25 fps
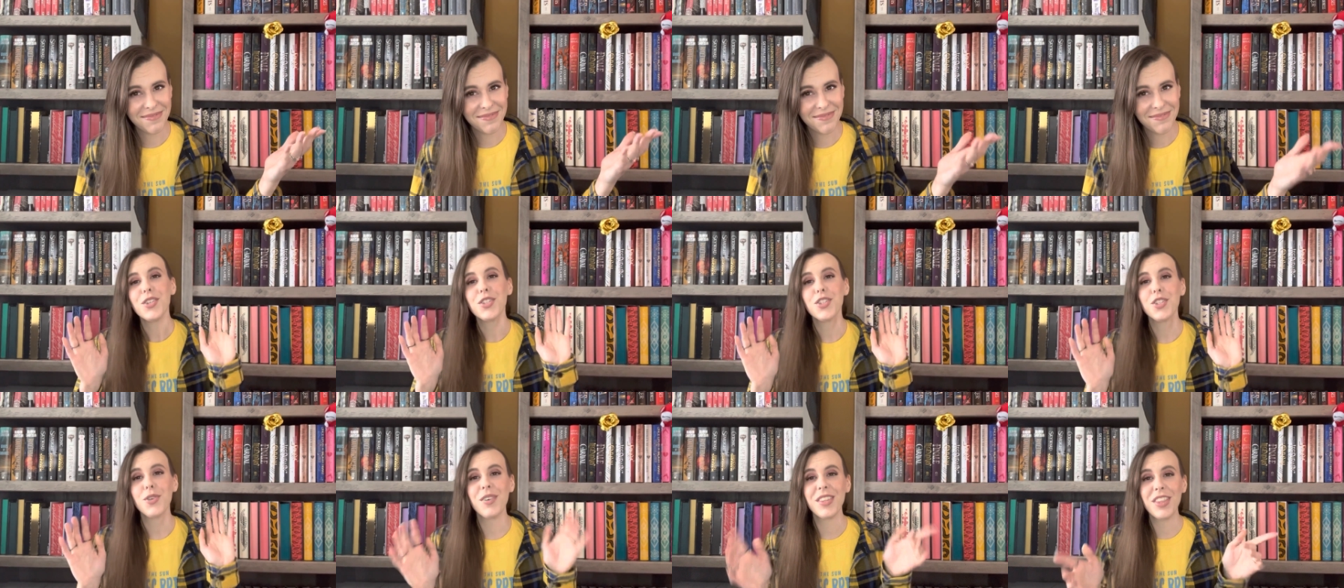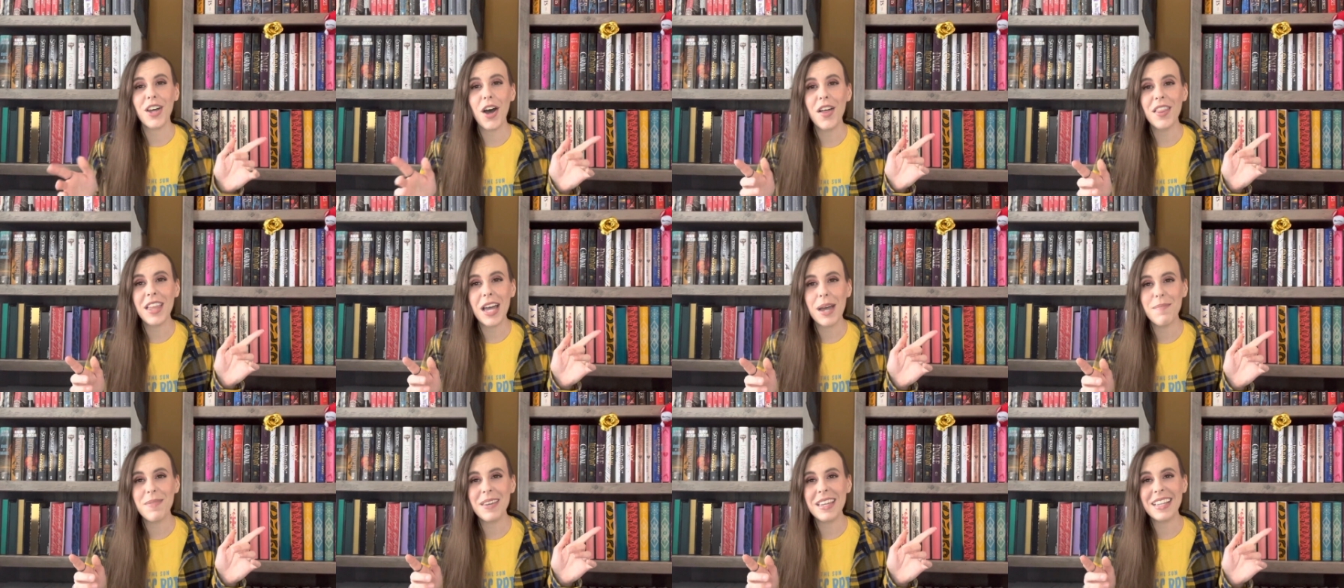So with all
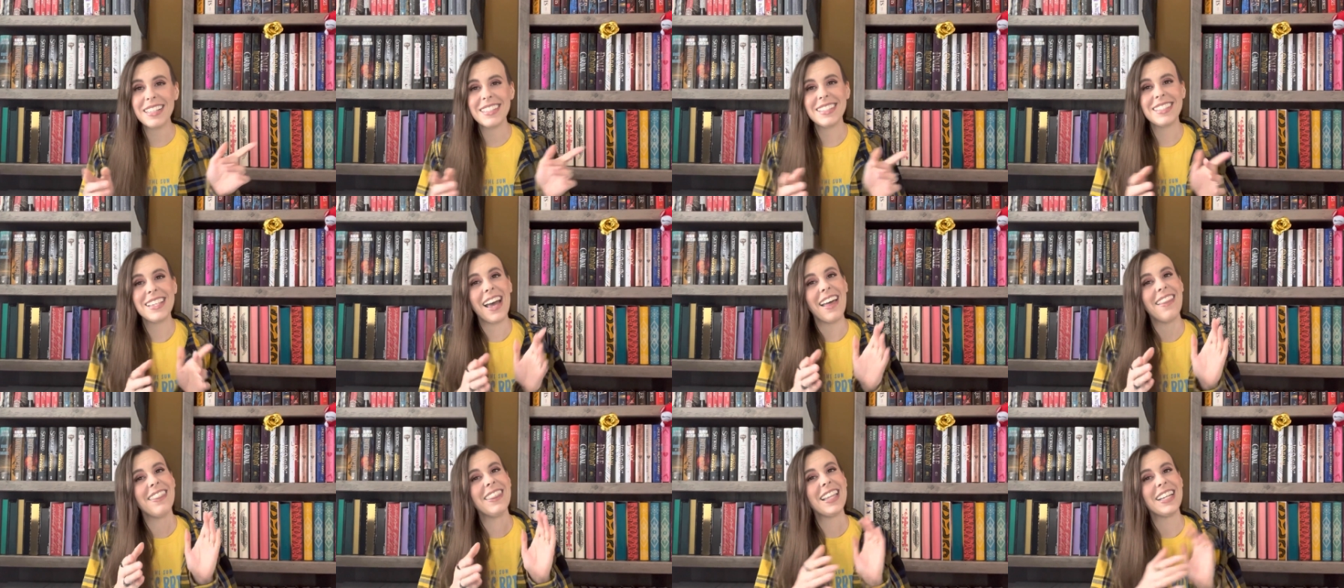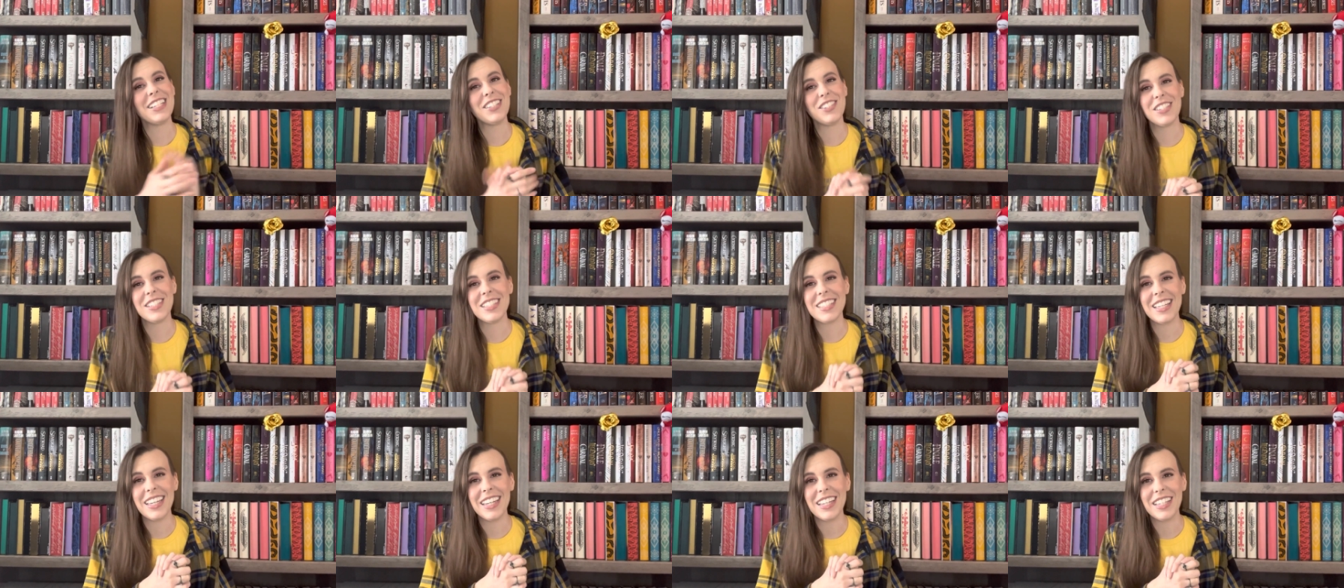that being said, let's
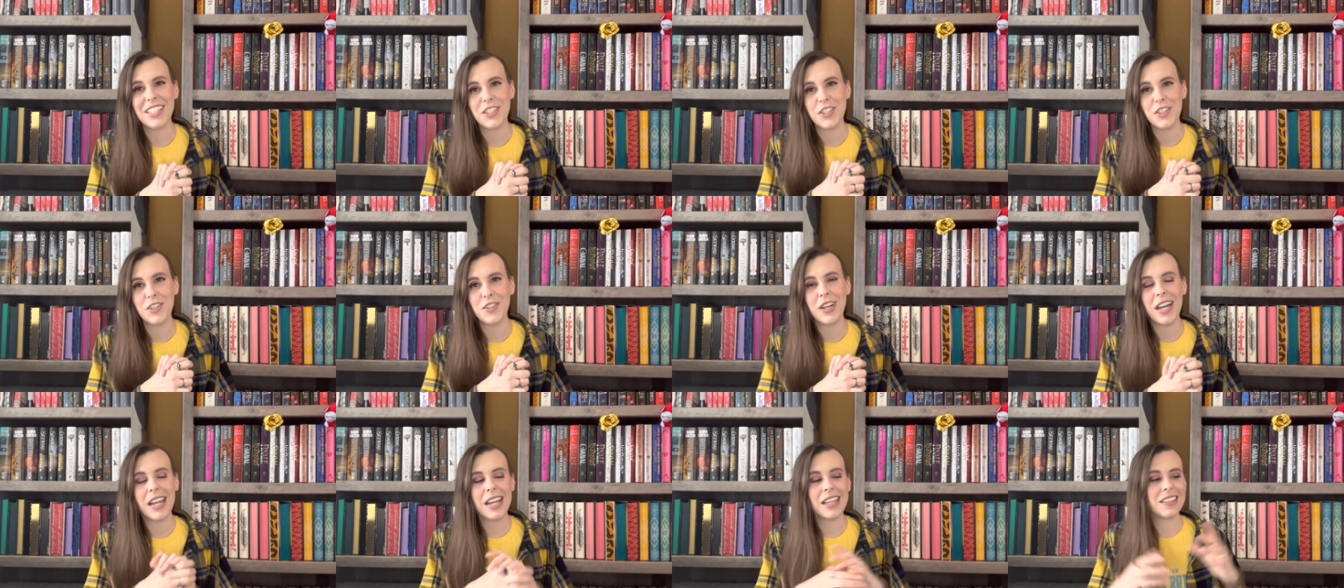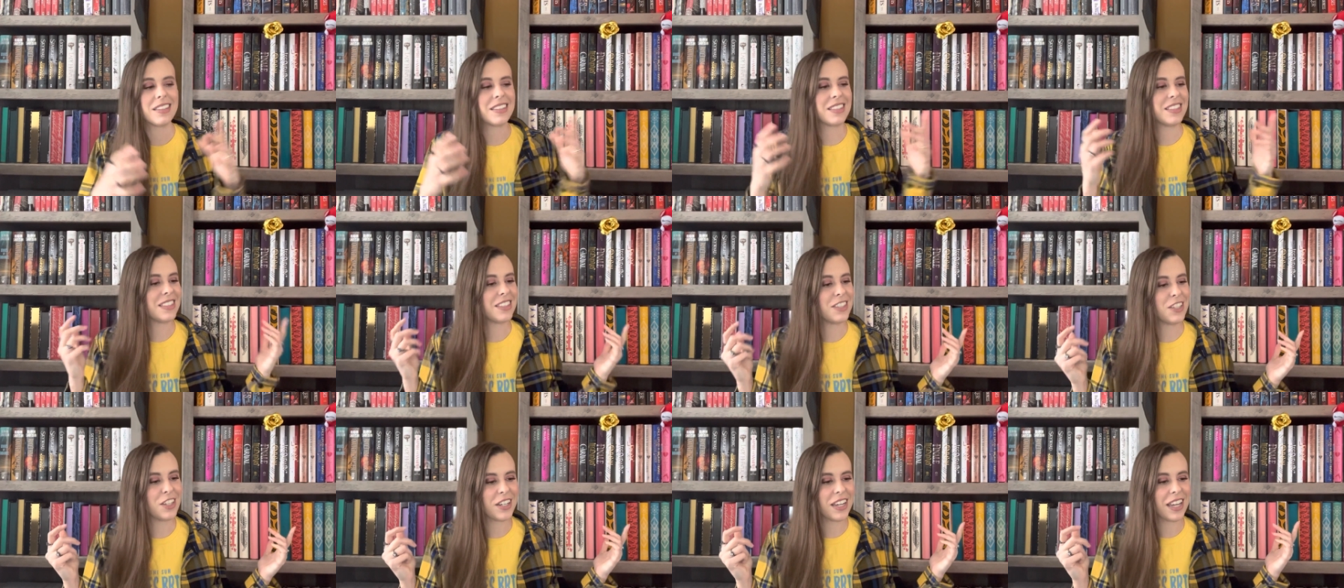just get into it and
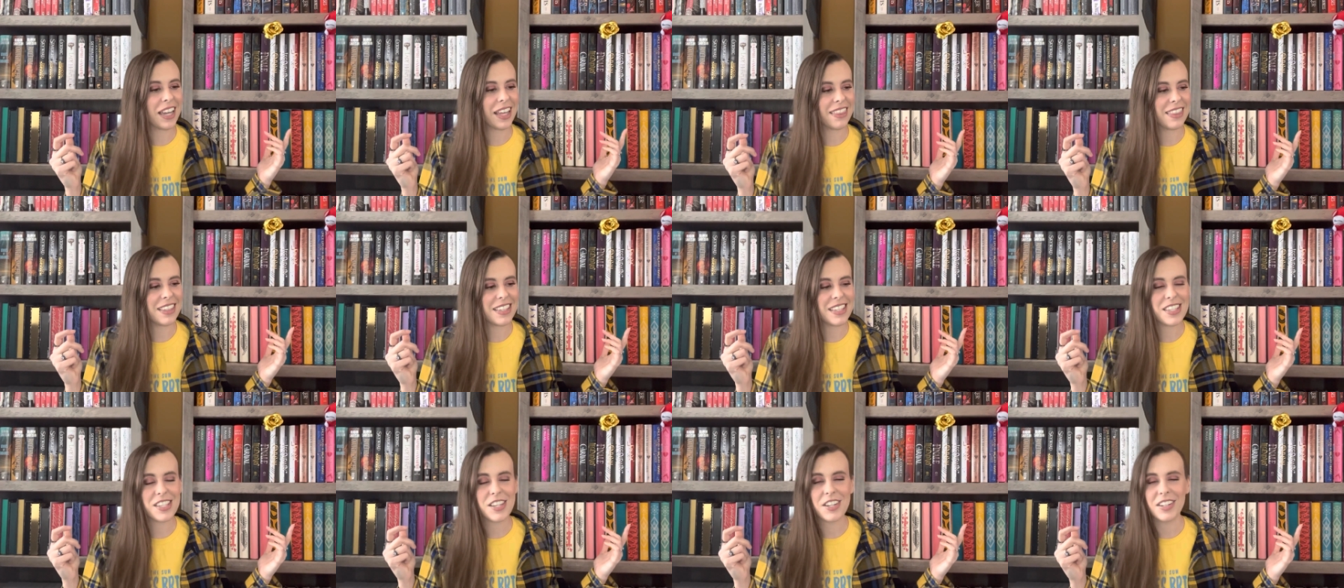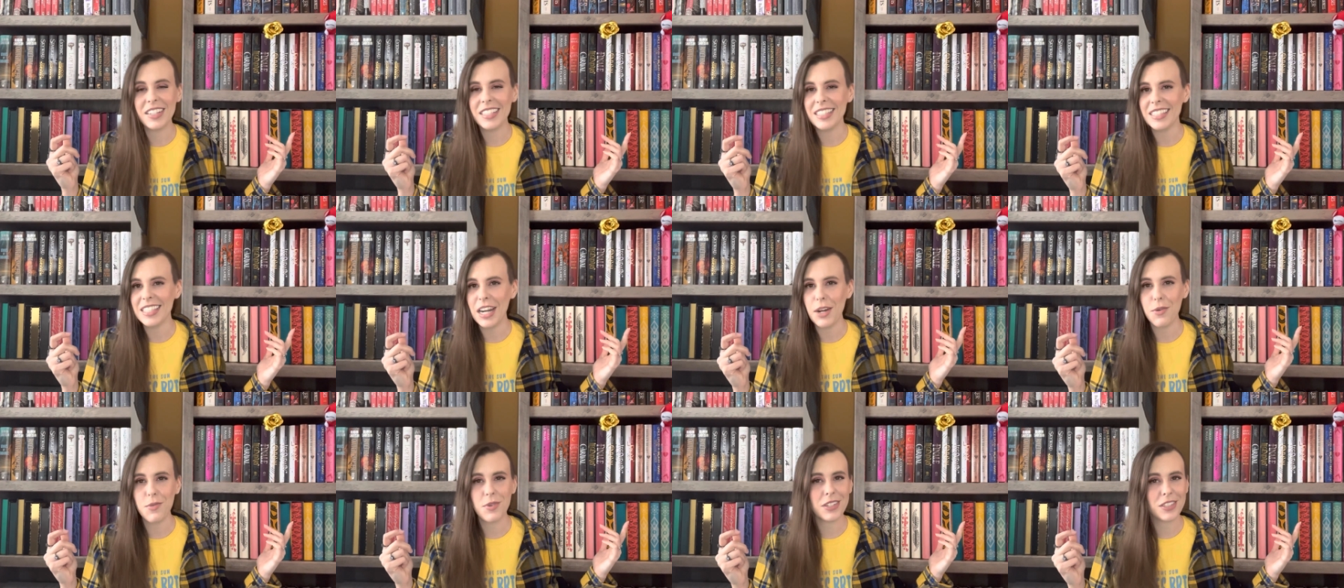look at the series
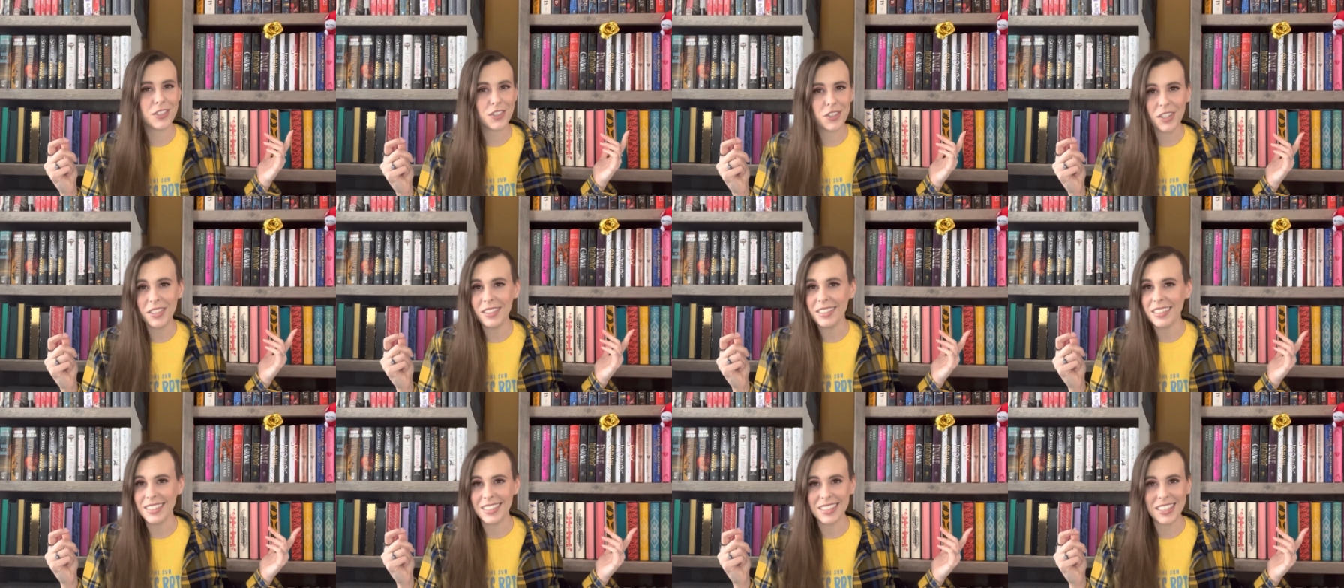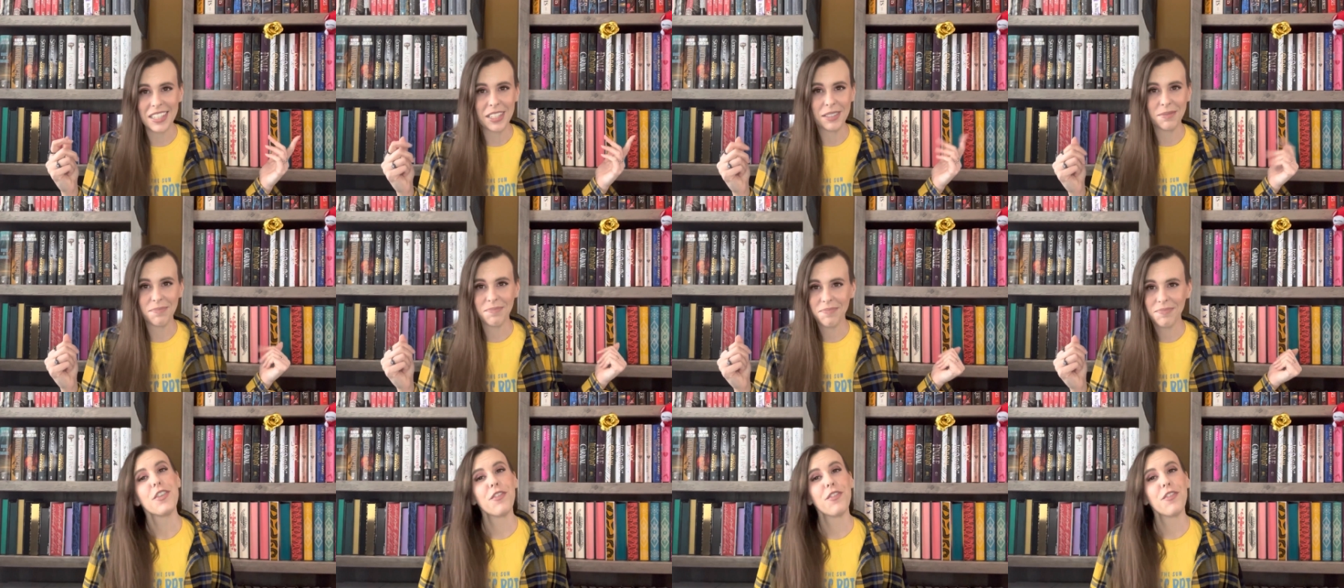that I want to start this year.